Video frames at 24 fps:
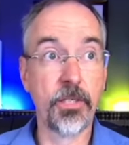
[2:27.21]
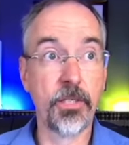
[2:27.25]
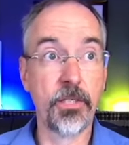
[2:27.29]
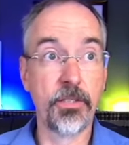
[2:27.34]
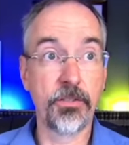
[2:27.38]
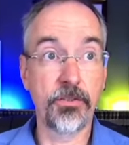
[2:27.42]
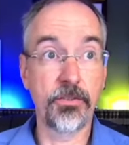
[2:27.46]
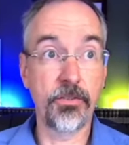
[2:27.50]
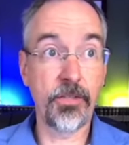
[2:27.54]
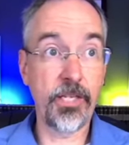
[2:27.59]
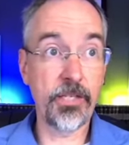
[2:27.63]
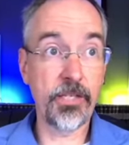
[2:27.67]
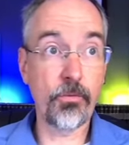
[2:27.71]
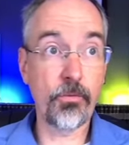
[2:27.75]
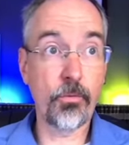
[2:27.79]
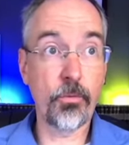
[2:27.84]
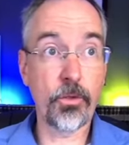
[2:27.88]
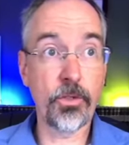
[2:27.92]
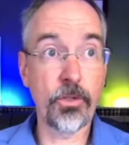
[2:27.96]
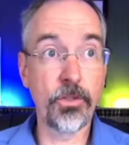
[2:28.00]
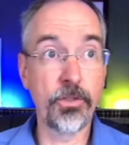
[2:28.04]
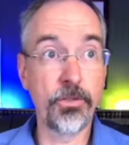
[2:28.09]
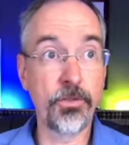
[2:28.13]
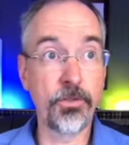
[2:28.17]
So that's what we're
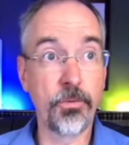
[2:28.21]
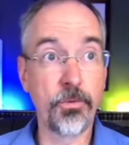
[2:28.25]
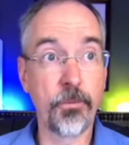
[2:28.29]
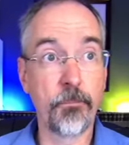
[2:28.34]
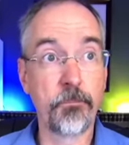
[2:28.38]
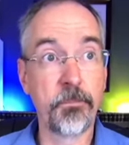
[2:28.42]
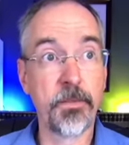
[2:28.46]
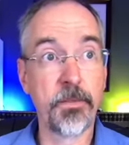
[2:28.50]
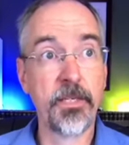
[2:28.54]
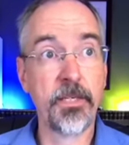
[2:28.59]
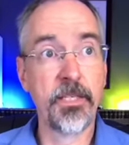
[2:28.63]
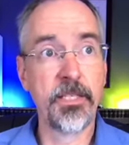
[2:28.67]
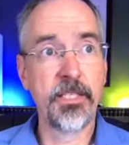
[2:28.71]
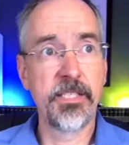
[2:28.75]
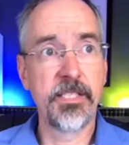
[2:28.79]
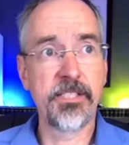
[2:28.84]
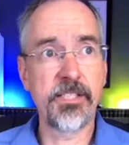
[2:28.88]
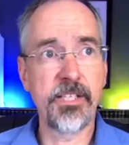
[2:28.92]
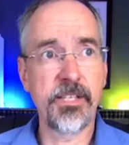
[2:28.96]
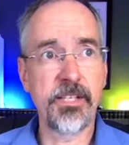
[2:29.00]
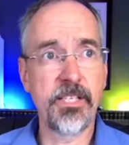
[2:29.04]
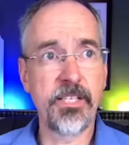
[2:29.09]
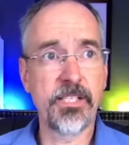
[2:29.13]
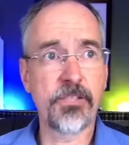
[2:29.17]
going to do. He
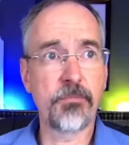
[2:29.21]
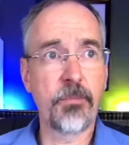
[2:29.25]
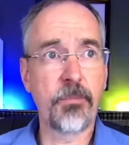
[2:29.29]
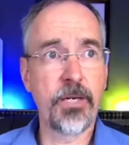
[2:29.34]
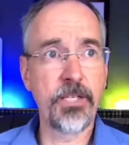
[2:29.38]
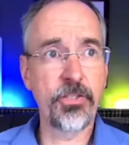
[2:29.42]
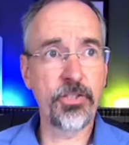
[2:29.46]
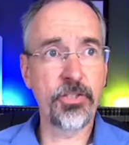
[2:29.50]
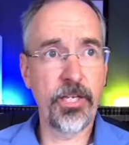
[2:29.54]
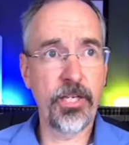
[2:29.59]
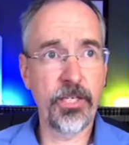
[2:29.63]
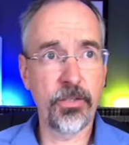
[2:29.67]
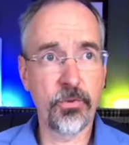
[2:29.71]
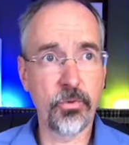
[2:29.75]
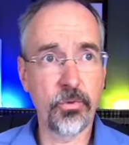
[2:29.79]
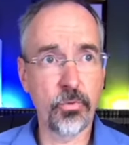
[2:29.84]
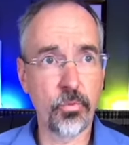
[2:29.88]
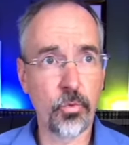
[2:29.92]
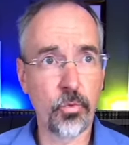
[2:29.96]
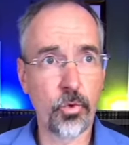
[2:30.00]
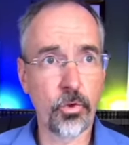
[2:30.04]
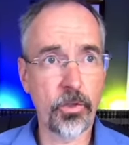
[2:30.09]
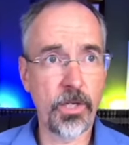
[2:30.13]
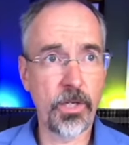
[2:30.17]
said this, my channel,
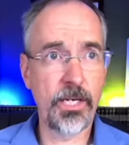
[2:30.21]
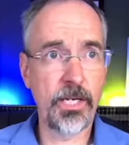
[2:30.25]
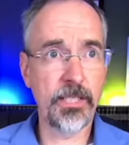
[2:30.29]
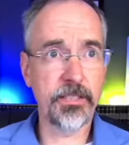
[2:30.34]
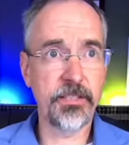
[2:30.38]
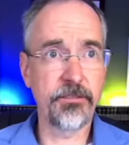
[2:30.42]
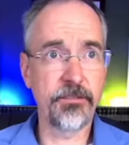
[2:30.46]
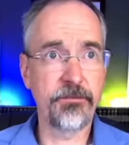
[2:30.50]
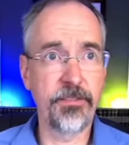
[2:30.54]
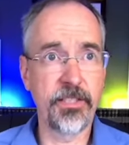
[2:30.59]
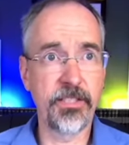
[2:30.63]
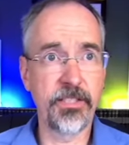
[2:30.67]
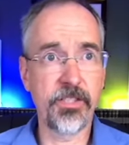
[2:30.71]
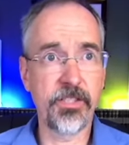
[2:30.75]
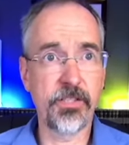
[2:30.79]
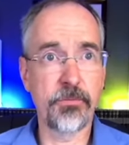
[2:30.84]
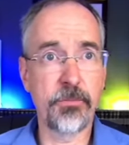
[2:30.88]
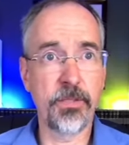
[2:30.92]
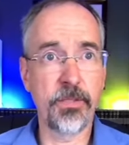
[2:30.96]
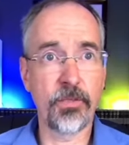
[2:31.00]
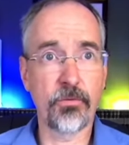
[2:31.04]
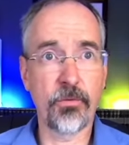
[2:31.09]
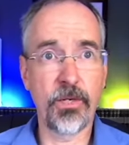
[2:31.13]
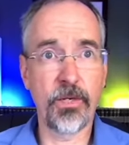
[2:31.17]
Warthog Defense, has
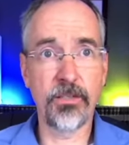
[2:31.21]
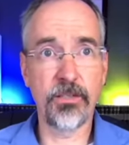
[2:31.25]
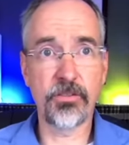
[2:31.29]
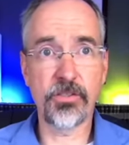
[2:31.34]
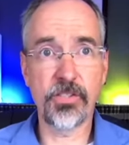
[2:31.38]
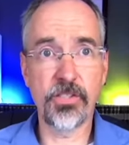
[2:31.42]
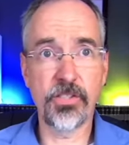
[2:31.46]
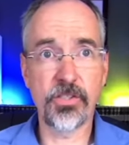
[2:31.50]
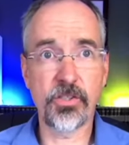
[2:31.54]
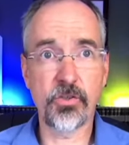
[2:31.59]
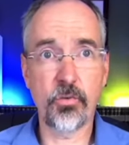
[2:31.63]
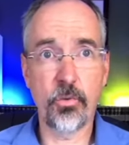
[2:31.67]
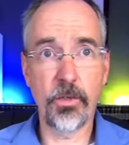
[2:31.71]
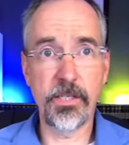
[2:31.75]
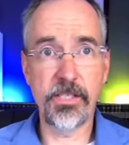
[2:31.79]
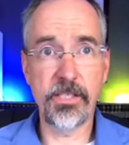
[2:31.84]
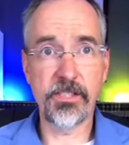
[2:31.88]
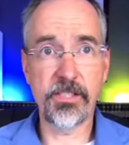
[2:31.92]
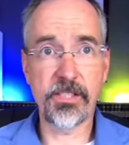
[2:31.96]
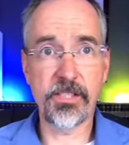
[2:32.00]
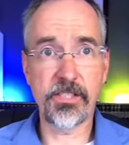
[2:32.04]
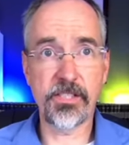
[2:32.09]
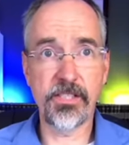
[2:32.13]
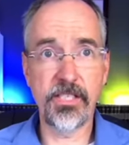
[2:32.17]
been around since
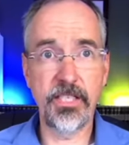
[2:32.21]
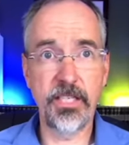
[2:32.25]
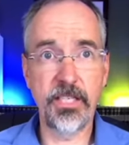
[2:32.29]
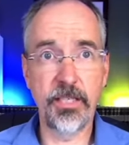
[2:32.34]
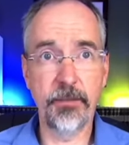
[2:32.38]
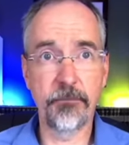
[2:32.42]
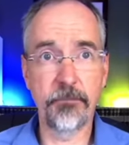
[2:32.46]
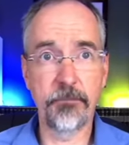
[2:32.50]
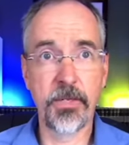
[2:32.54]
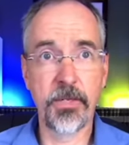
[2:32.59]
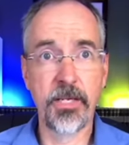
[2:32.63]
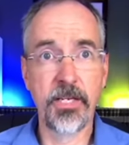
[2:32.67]
2016.